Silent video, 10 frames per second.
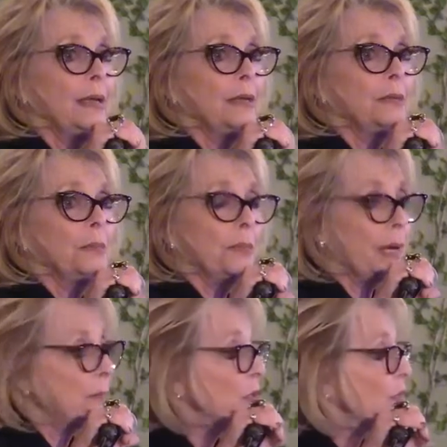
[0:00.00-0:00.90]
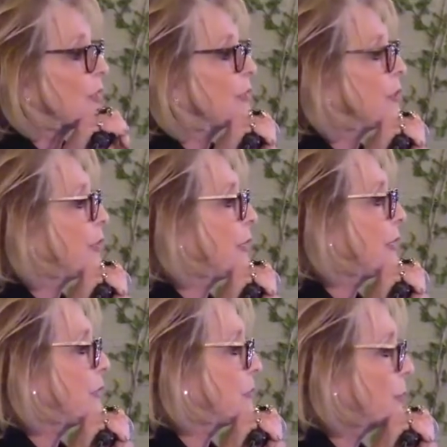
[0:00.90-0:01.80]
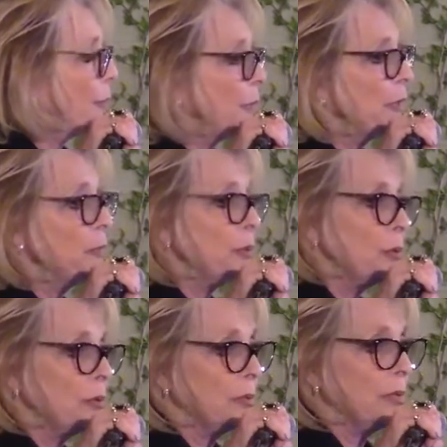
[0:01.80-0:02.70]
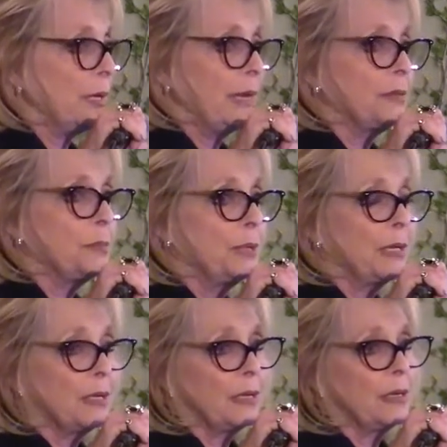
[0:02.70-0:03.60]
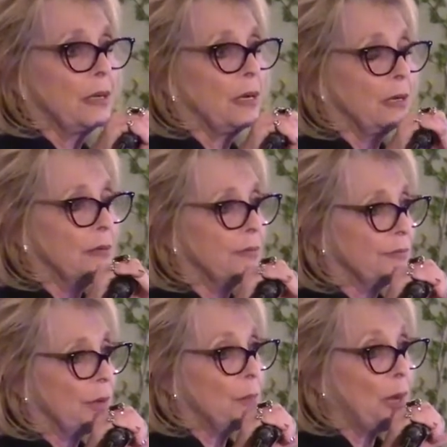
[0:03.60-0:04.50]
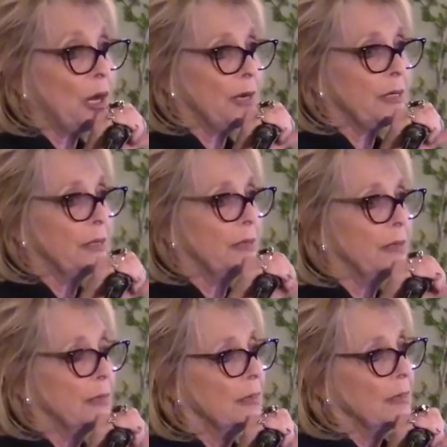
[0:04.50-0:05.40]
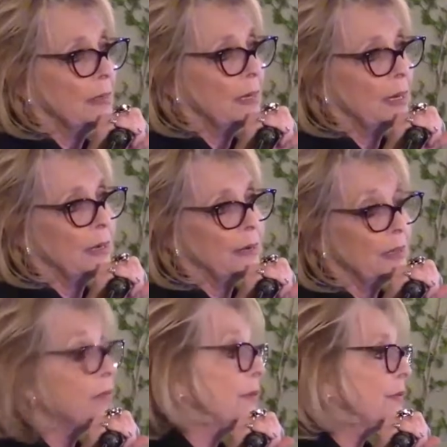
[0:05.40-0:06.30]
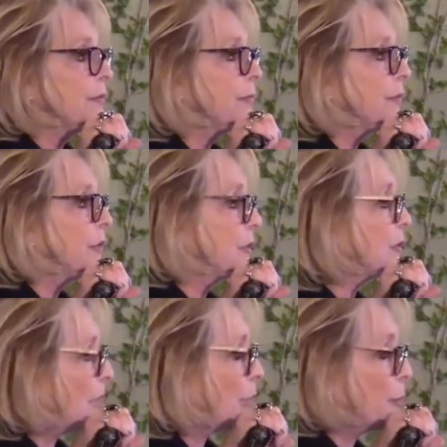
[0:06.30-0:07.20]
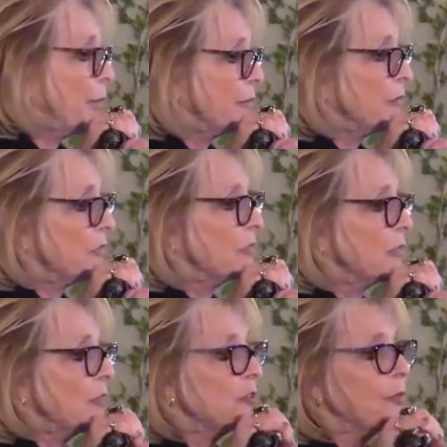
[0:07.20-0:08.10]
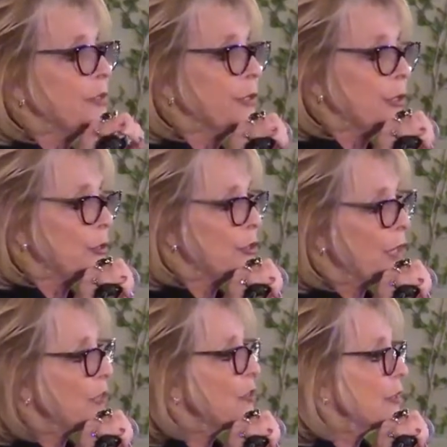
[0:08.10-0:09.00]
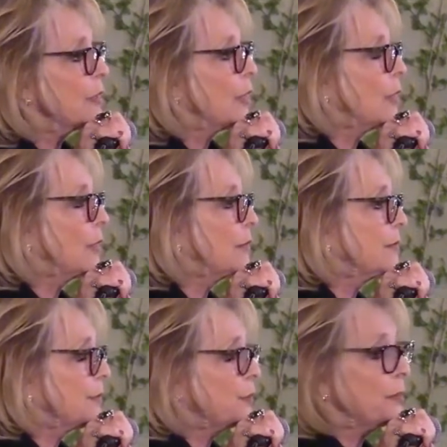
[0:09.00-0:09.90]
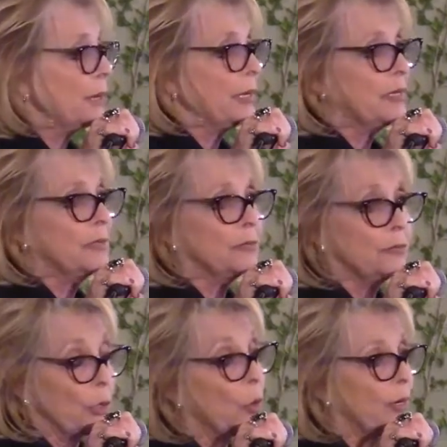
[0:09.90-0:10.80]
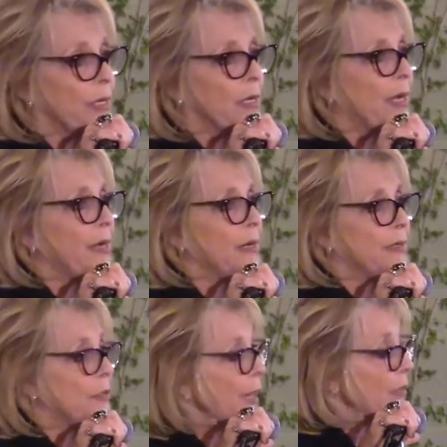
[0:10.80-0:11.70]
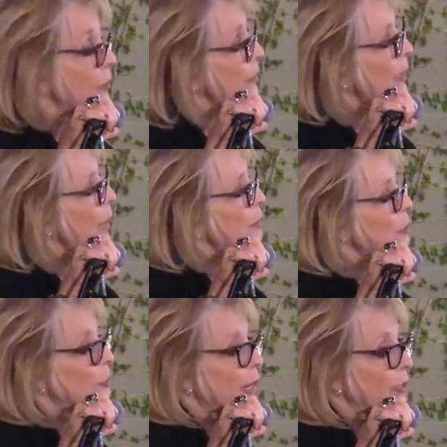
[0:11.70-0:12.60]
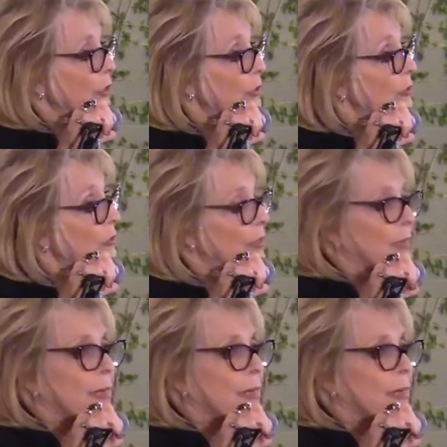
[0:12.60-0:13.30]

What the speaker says: in my music attorney's swimming pool at the beginning of a party given to celebrate the successful negotiation of my recording contract with Capitol Records.